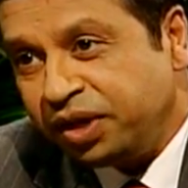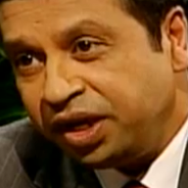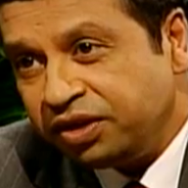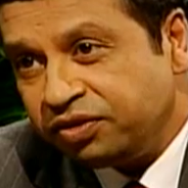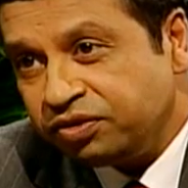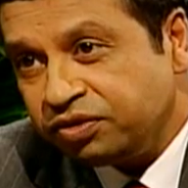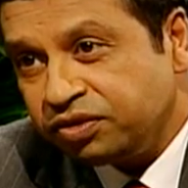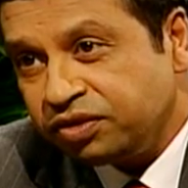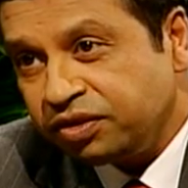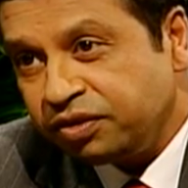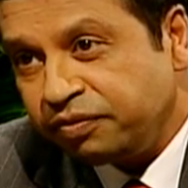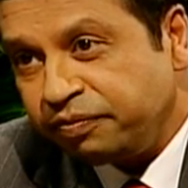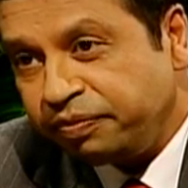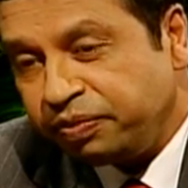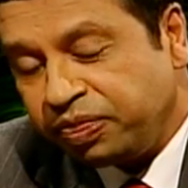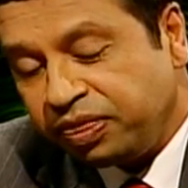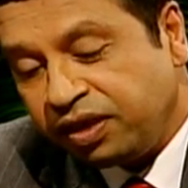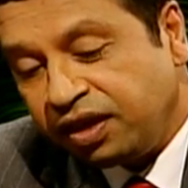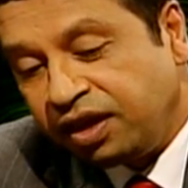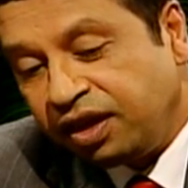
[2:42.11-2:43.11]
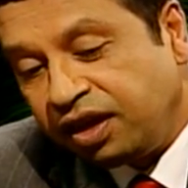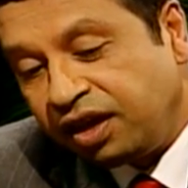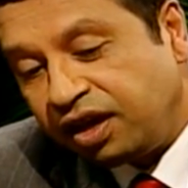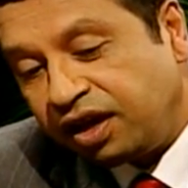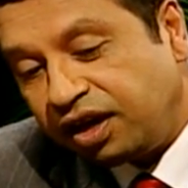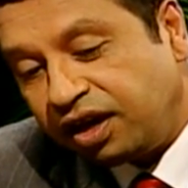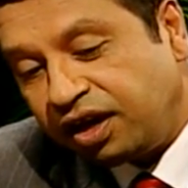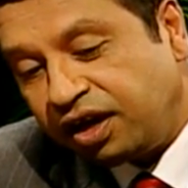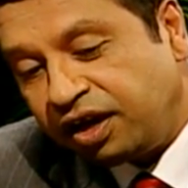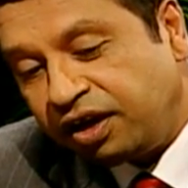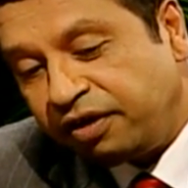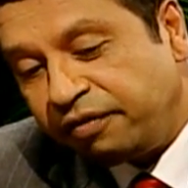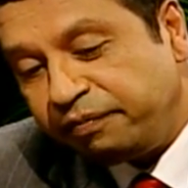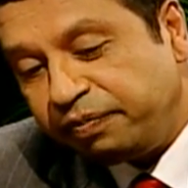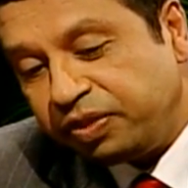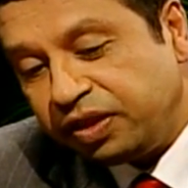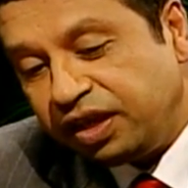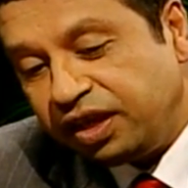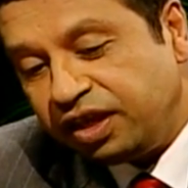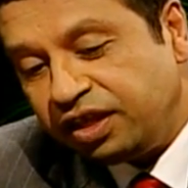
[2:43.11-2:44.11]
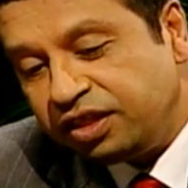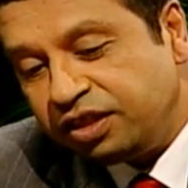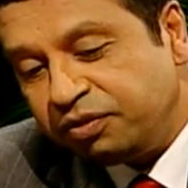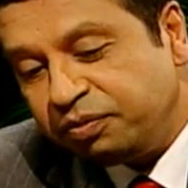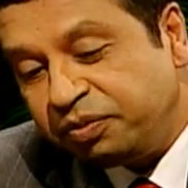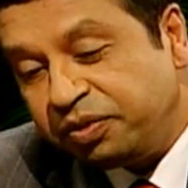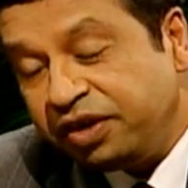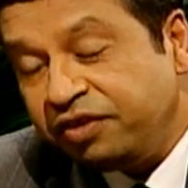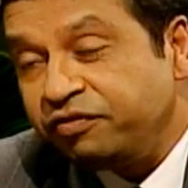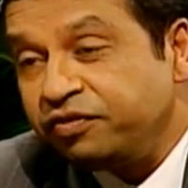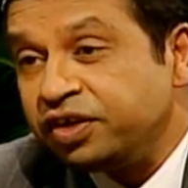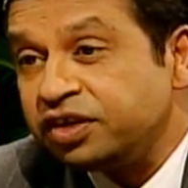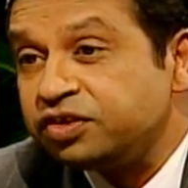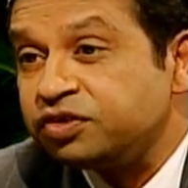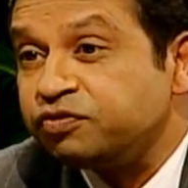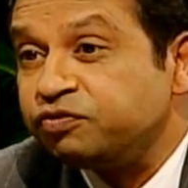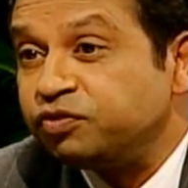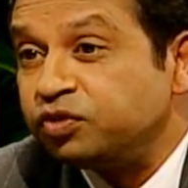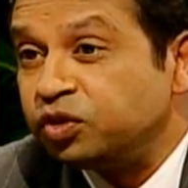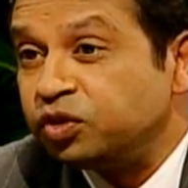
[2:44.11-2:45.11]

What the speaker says: means, in the previous